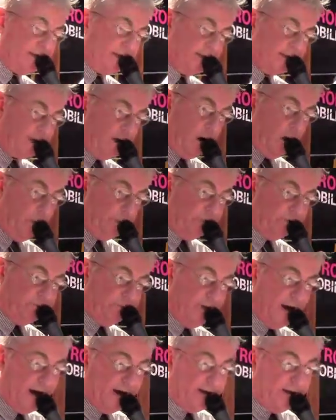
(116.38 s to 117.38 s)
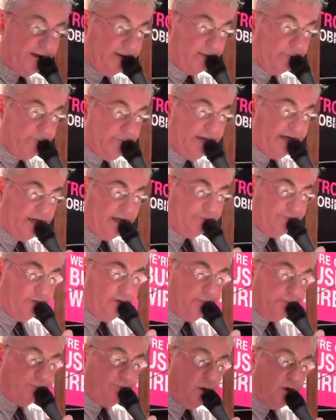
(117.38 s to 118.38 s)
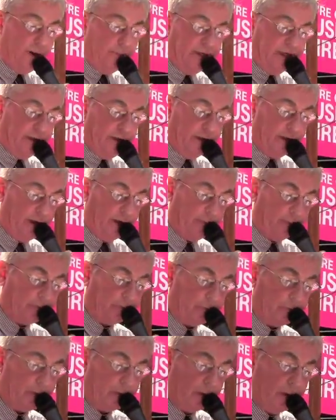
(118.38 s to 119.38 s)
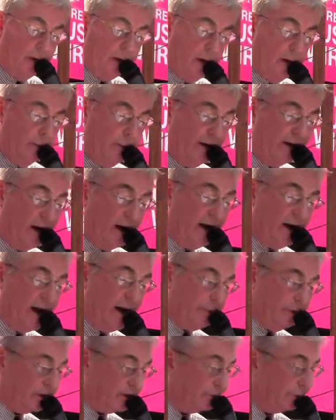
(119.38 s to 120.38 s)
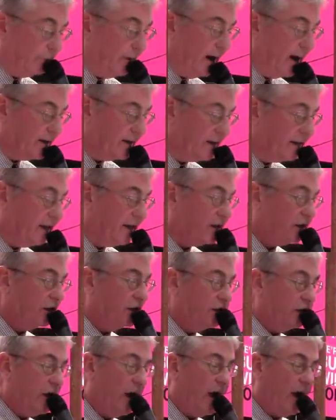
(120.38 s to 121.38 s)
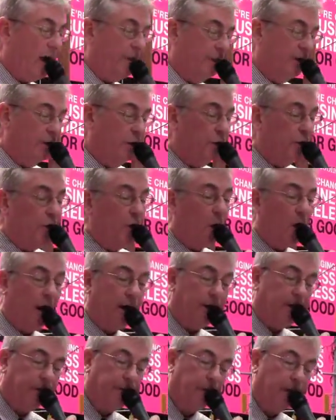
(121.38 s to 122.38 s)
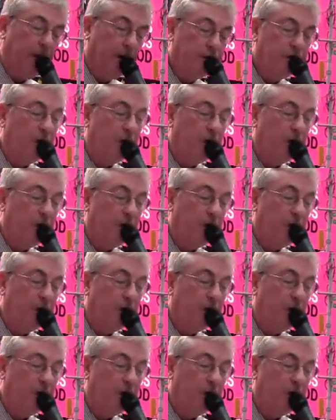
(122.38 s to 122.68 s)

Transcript: at the hope of finding meaningful employment here, but unable to find a decent job in New York, she